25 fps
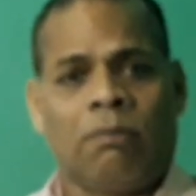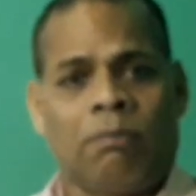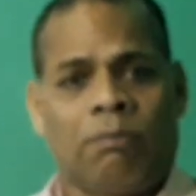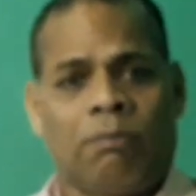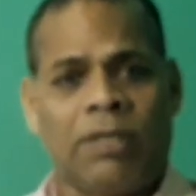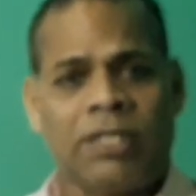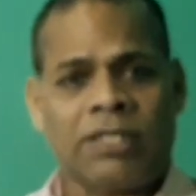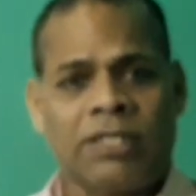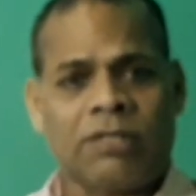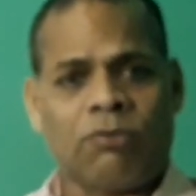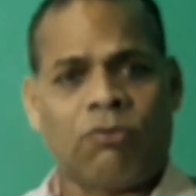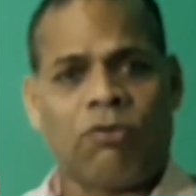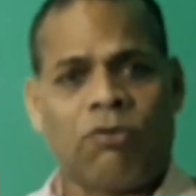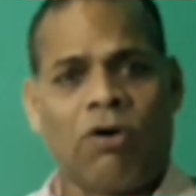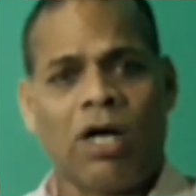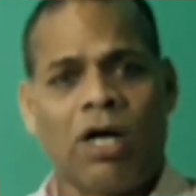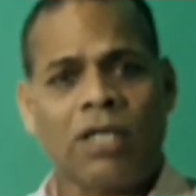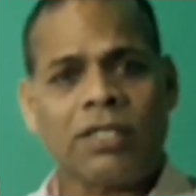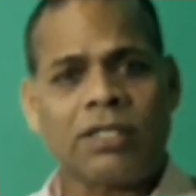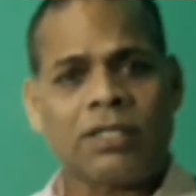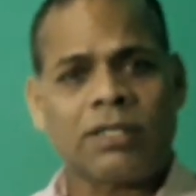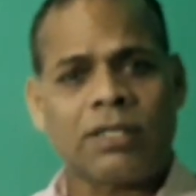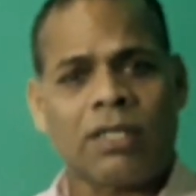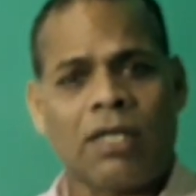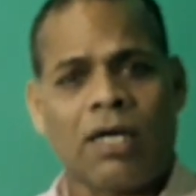But
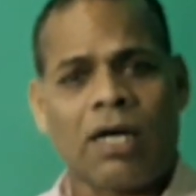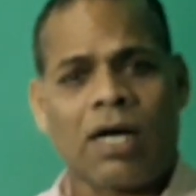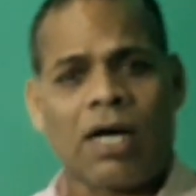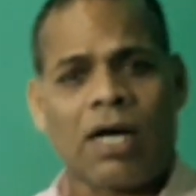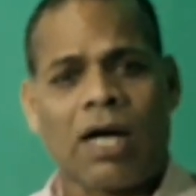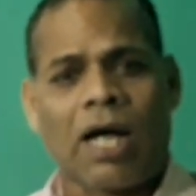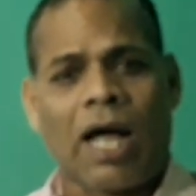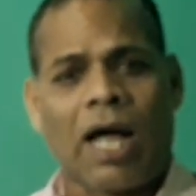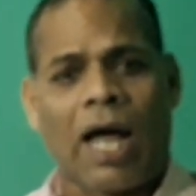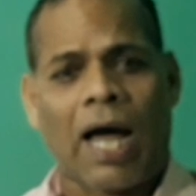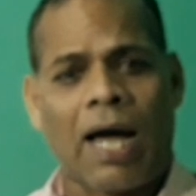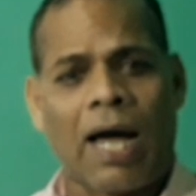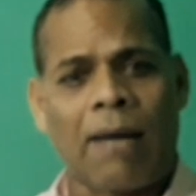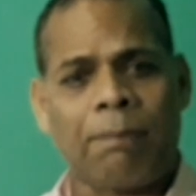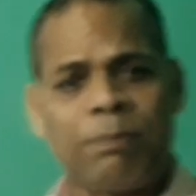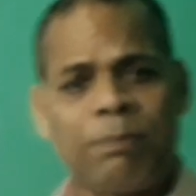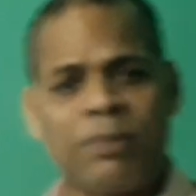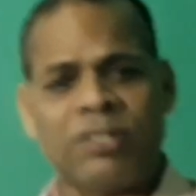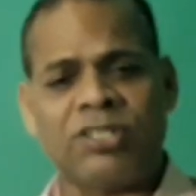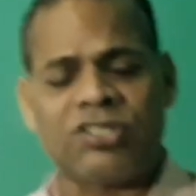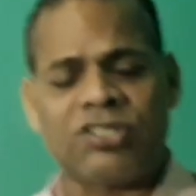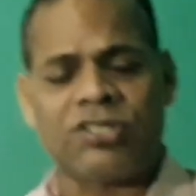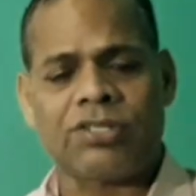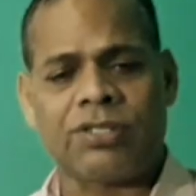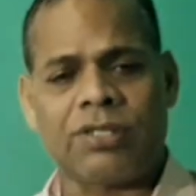what
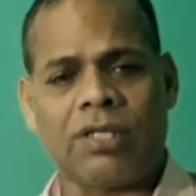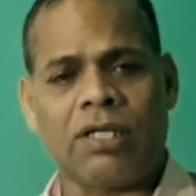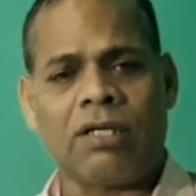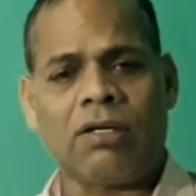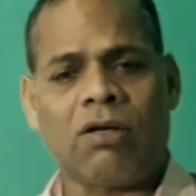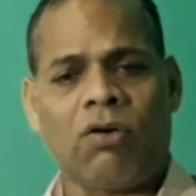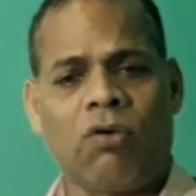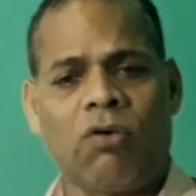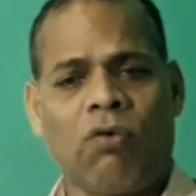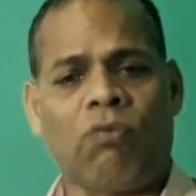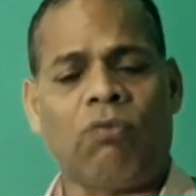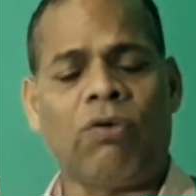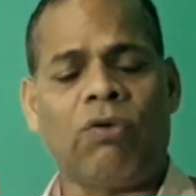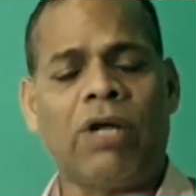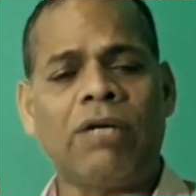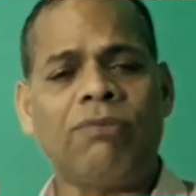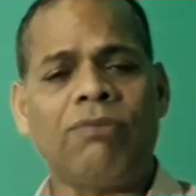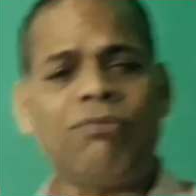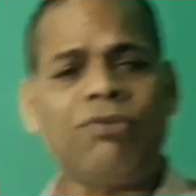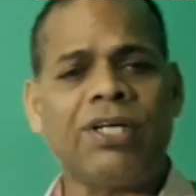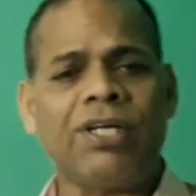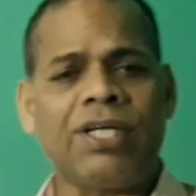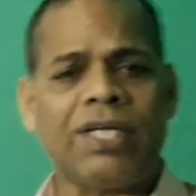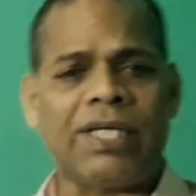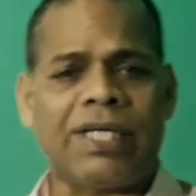happens
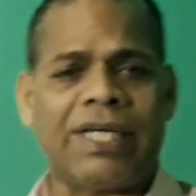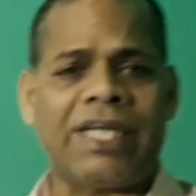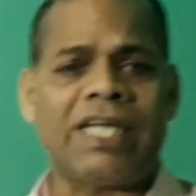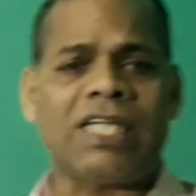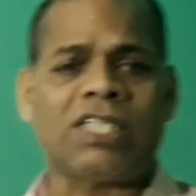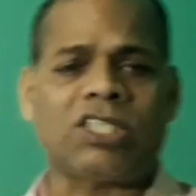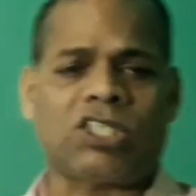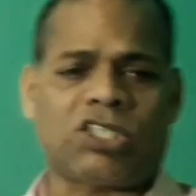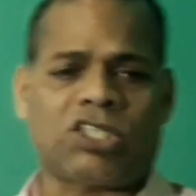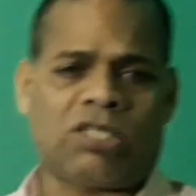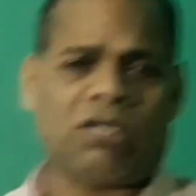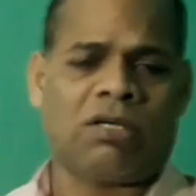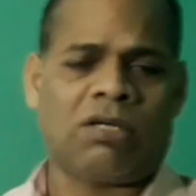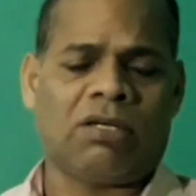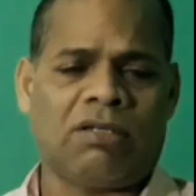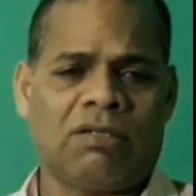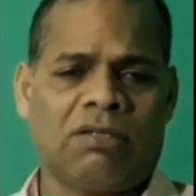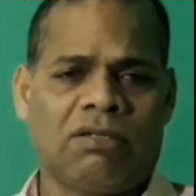when we eat